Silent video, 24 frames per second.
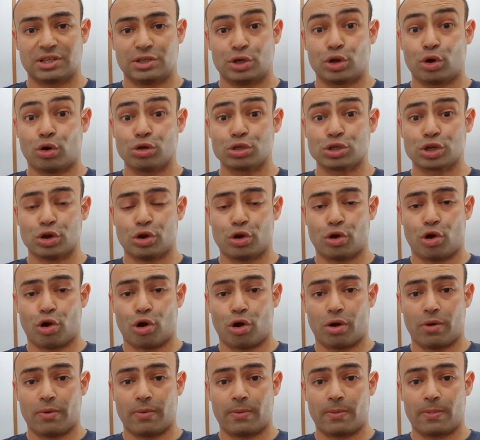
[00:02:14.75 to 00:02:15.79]
You can also
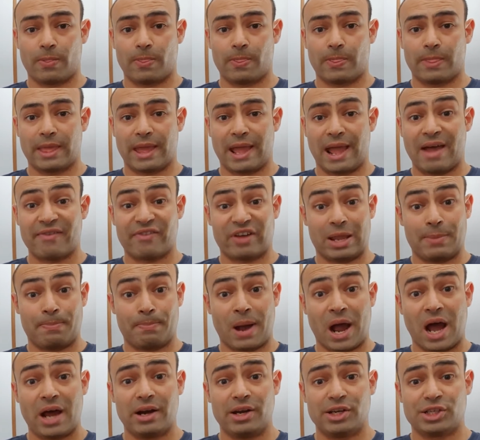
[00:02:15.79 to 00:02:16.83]
have a
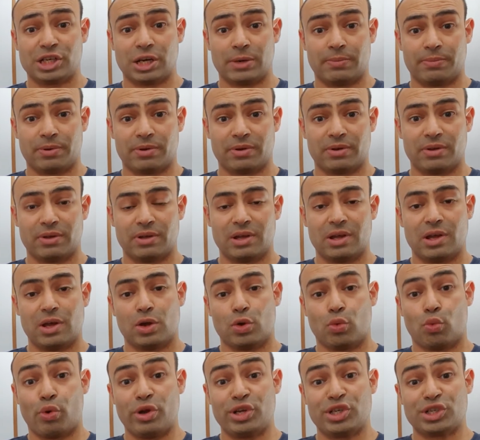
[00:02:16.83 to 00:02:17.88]
partnership,
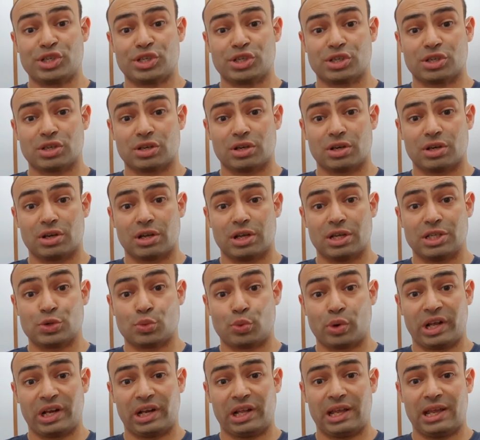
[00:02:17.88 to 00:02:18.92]
which is
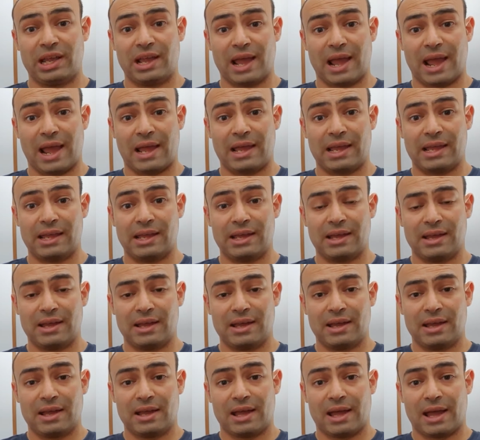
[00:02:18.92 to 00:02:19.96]
really a
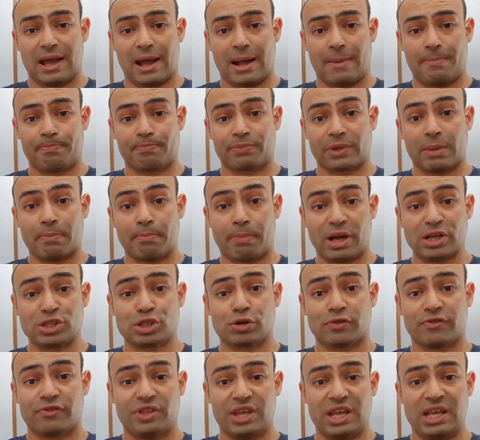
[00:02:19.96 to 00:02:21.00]
bunch
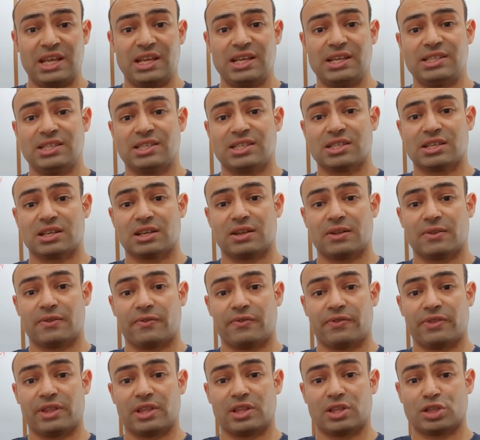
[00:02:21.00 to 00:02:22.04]
of these
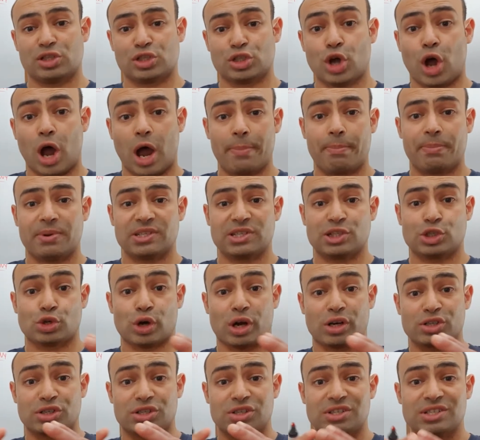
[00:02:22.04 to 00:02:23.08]
type
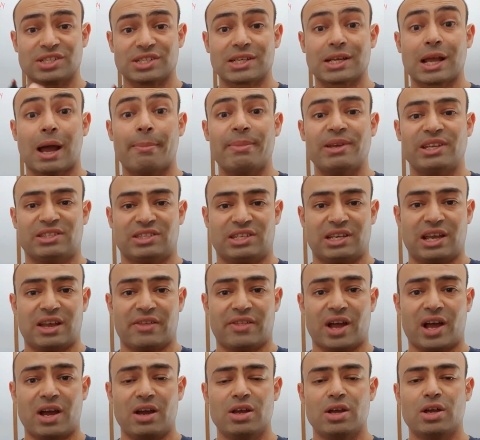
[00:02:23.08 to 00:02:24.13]
structures coming
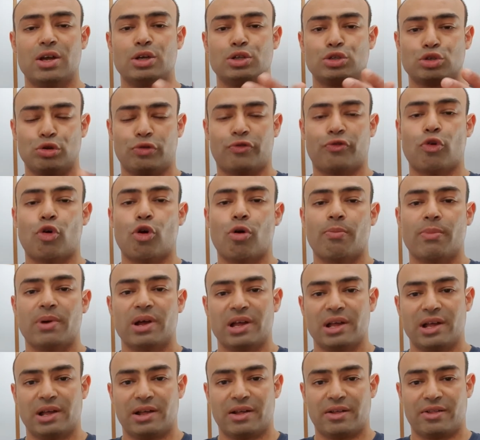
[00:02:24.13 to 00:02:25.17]
together to form
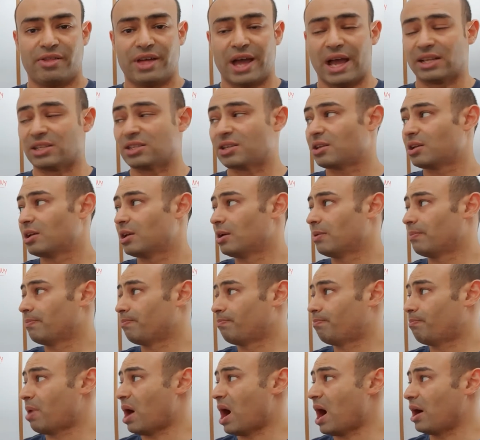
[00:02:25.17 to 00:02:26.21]
that
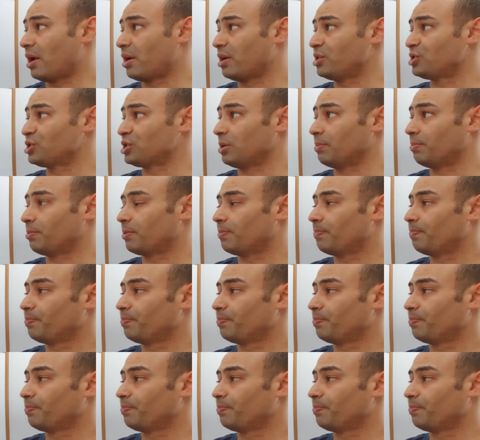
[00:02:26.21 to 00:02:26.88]
partnership.